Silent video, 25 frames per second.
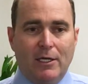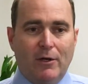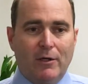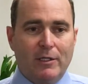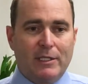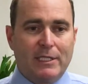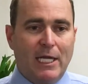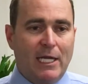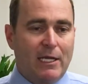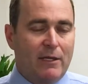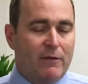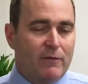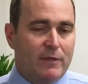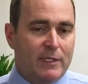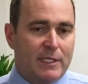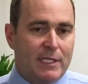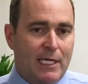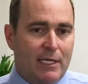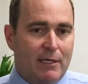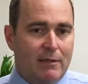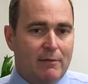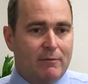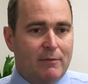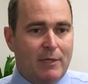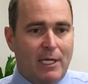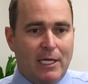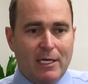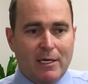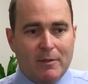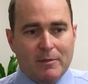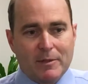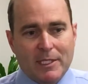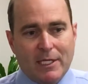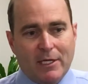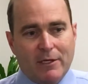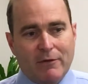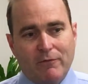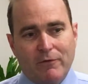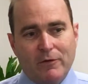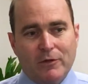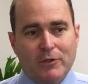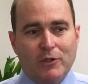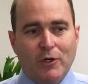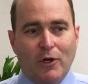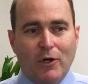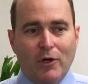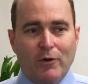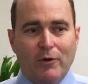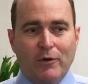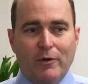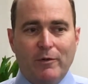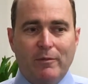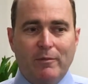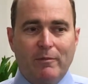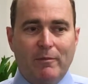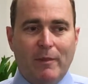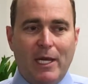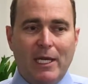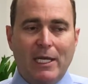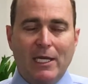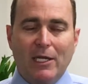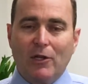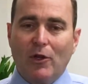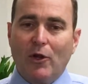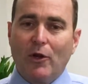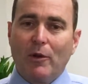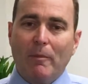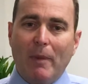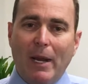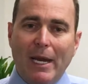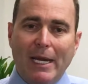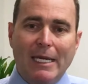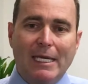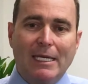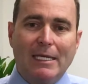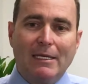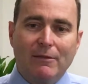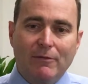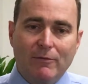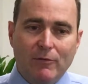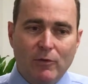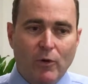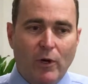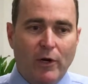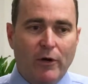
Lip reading: a tenth of a cent and end up selling for $1 and making a lot of money.